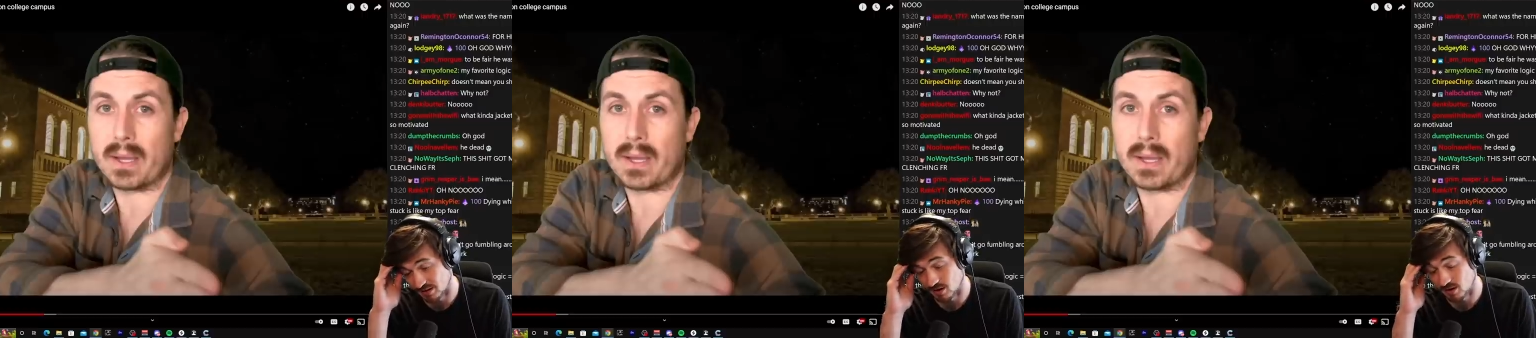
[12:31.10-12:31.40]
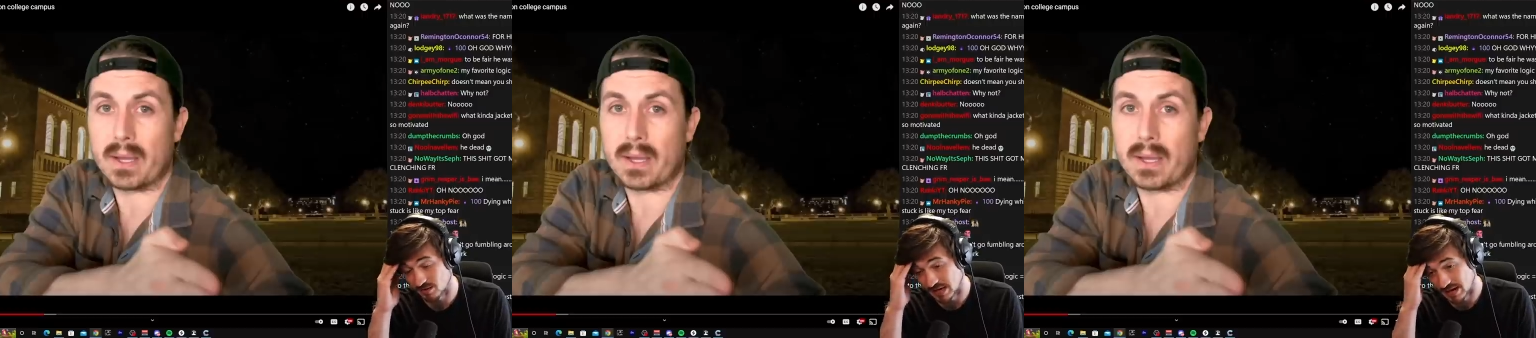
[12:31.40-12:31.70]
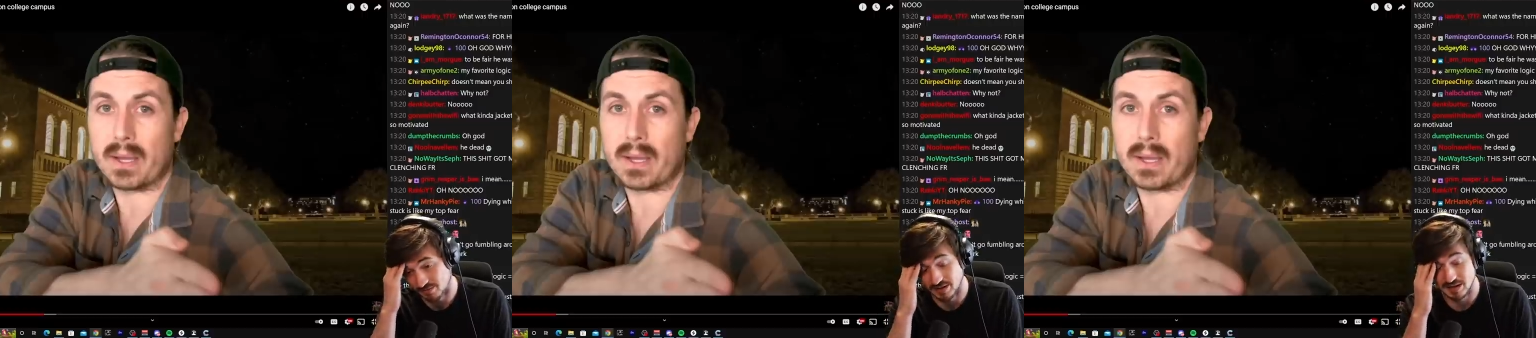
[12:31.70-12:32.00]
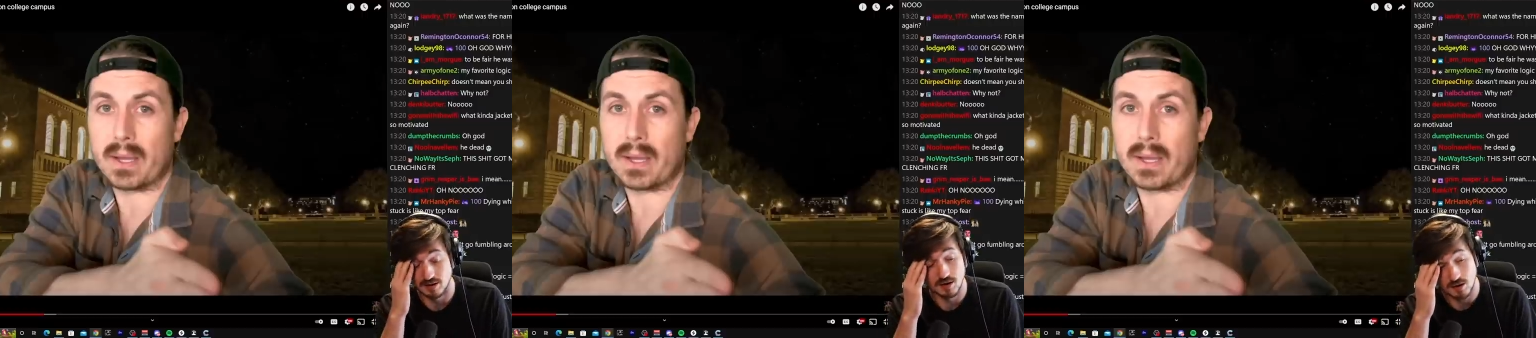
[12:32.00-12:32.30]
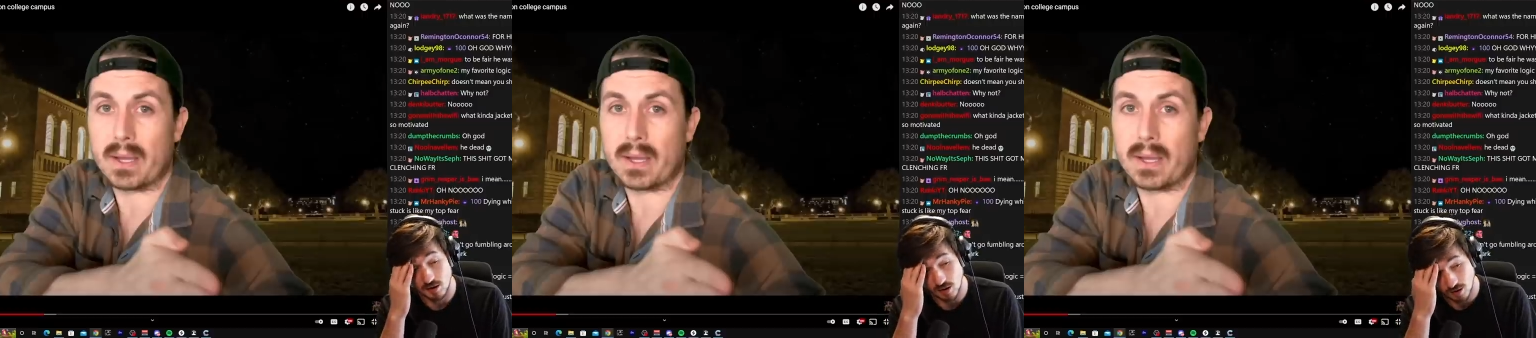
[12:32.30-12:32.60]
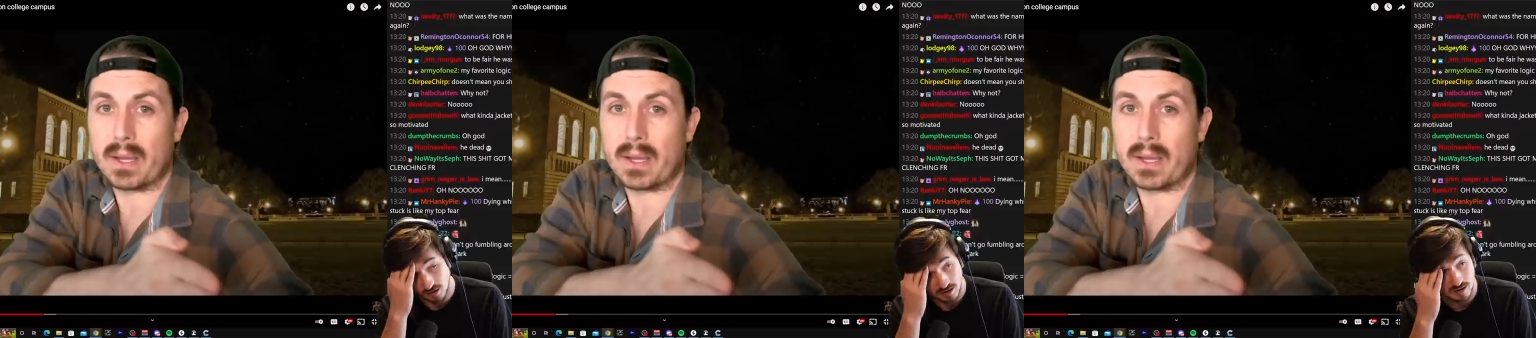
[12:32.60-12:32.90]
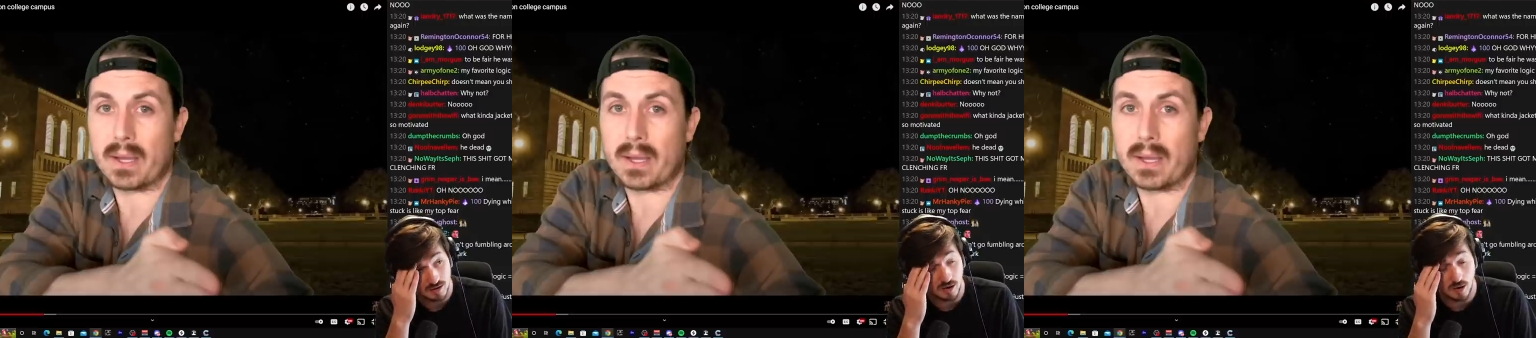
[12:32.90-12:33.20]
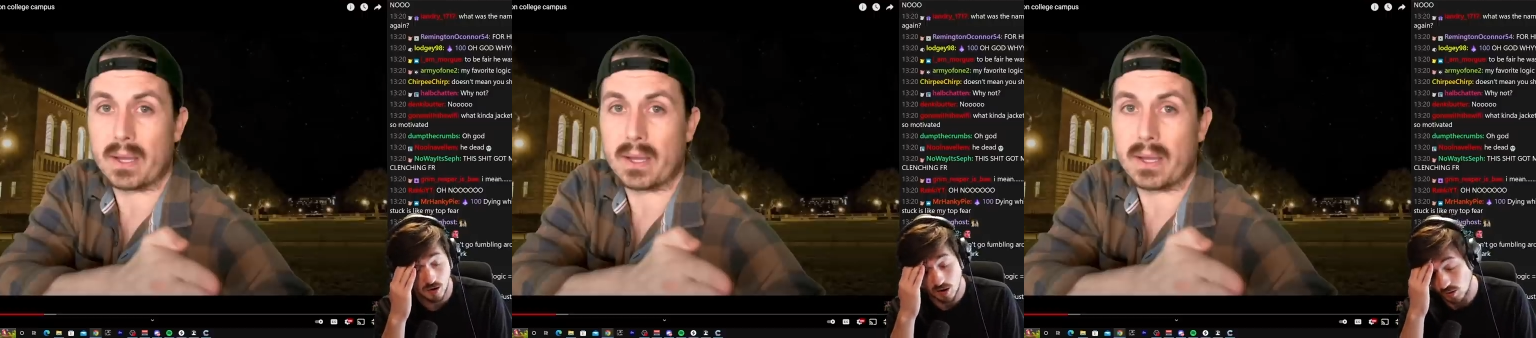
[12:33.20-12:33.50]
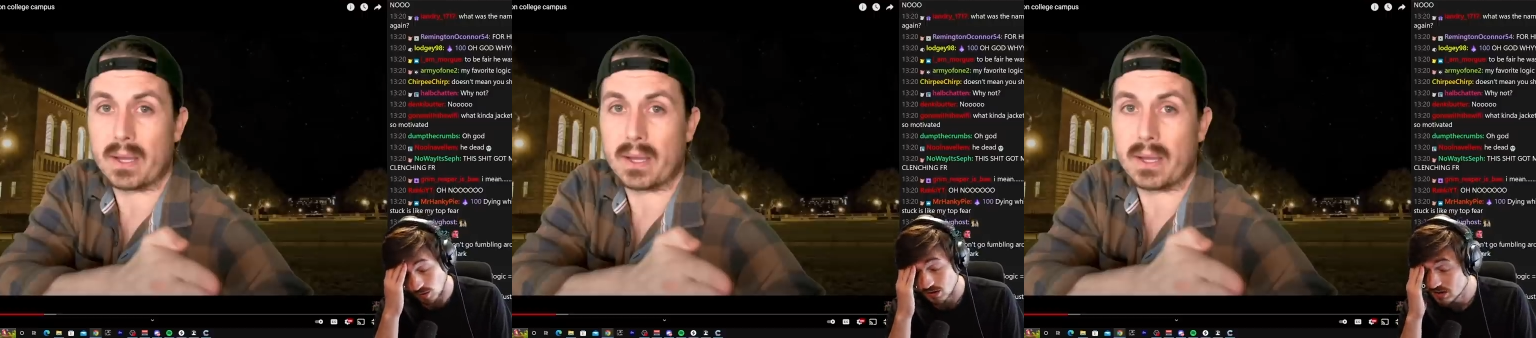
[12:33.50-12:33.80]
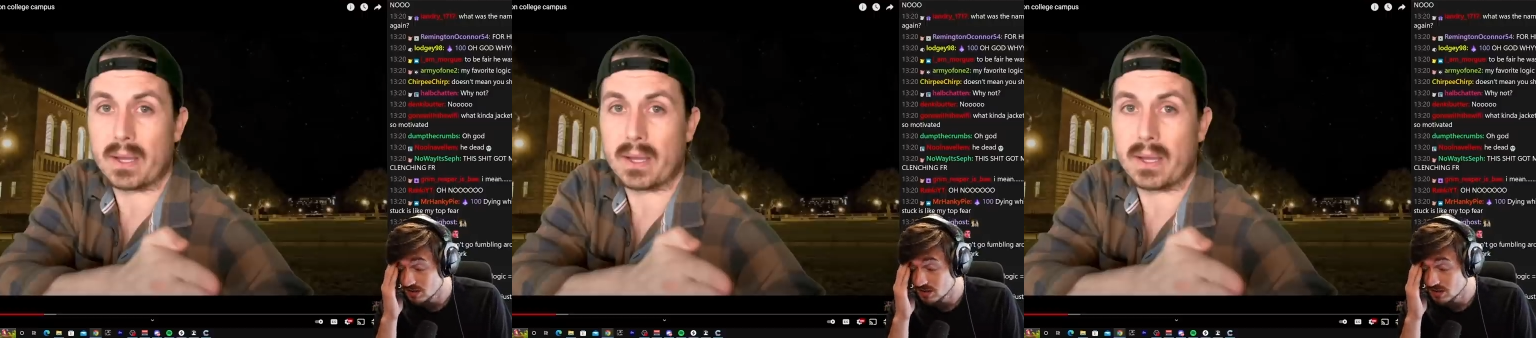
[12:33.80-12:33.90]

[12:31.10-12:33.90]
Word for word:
Speaker 1: Eh, oh yeah, like oh oh